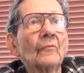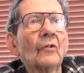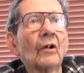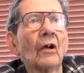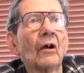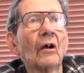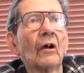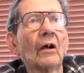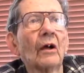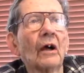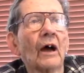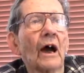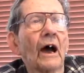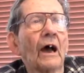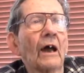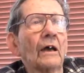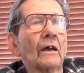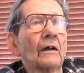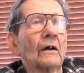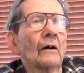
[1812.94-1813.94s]
Yeah,
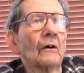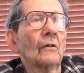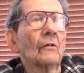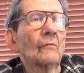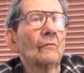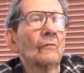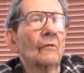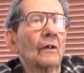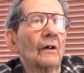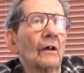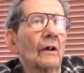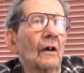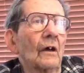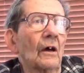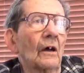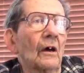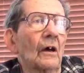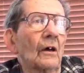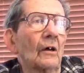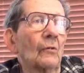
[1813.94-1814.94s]
I
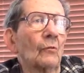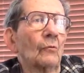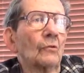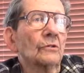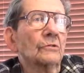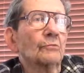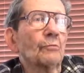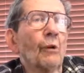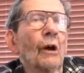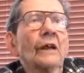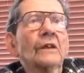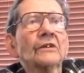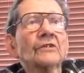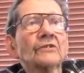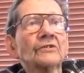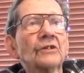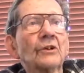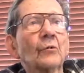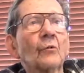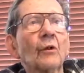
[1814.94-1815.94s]
was
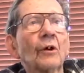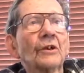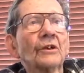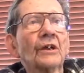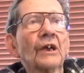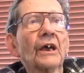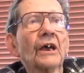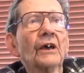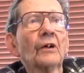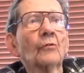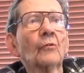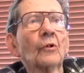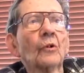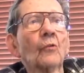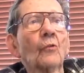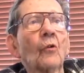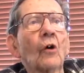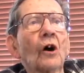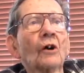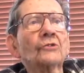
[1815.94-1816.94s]
practicing one day and we
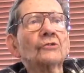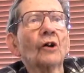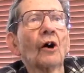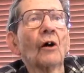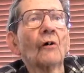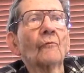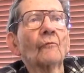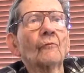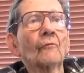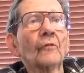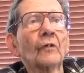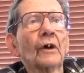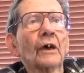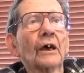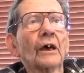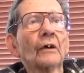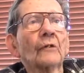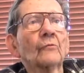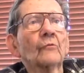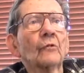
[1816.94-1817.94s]
walked off
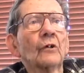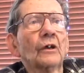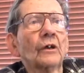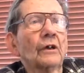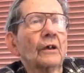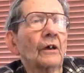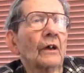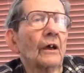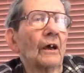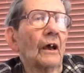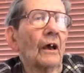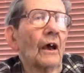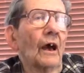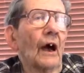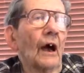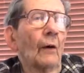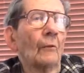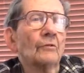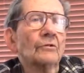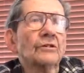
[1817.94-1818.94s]
and
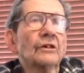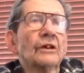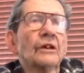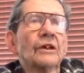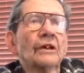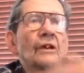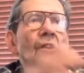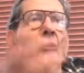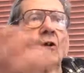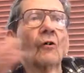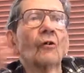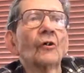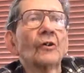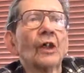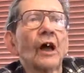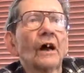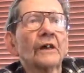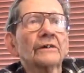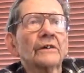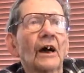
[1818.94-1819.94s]
I was hitting an old
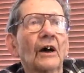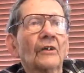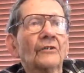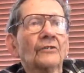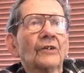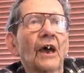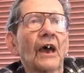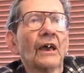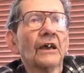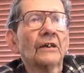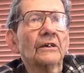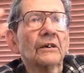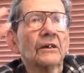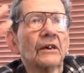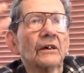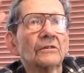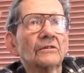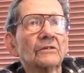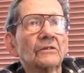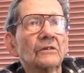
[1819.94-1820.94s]
knocked out tank
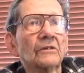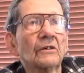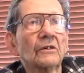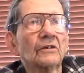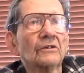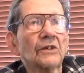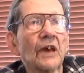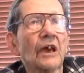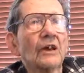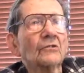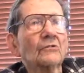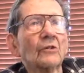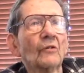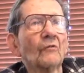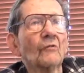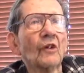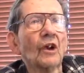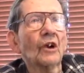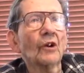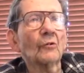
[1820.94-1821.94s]
because tanks are
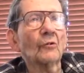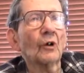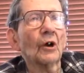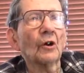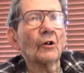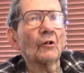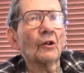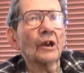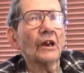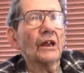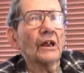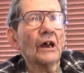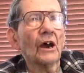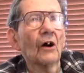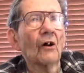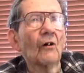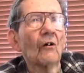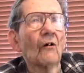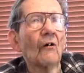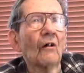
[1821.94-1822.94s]
very rare anyhow.